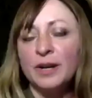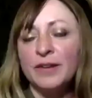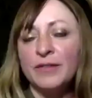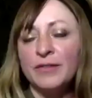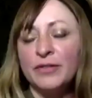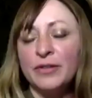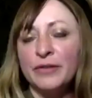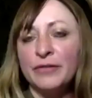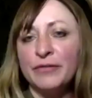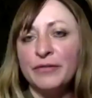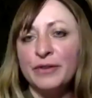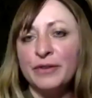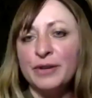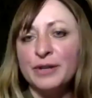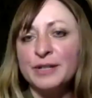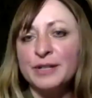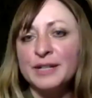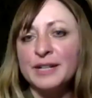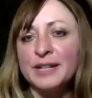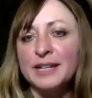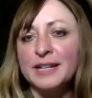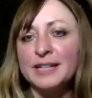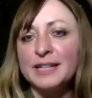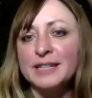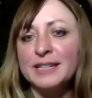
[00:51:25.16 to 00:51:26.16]
of the first
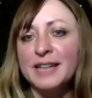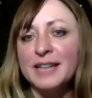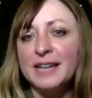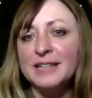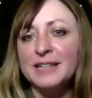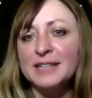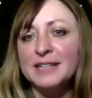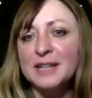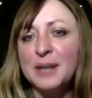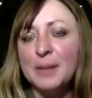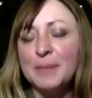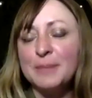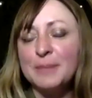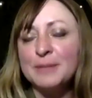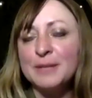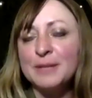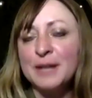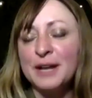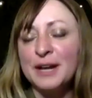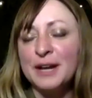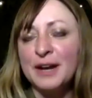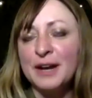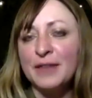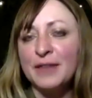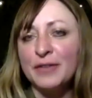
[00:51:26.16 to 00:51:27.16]
cassette tapes
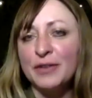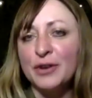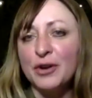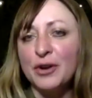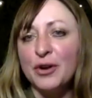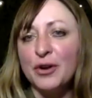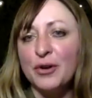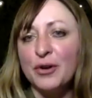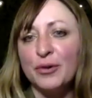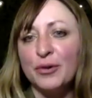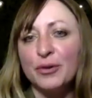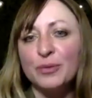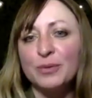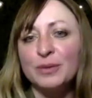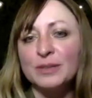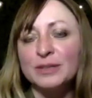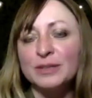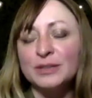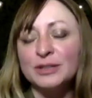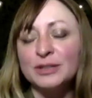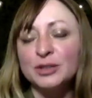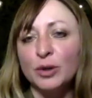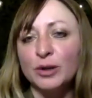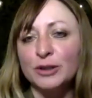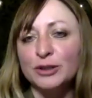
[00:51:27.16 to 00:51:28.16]
I ever owned was
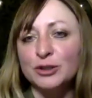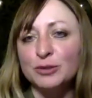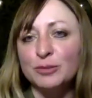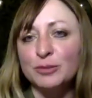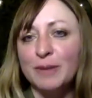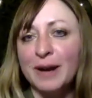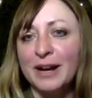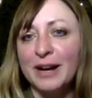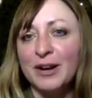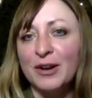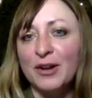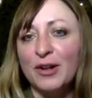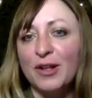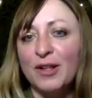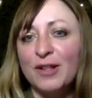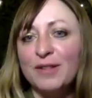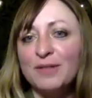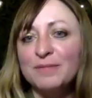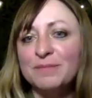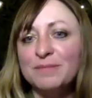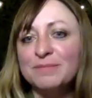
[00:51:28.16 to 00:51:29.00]
George Michael.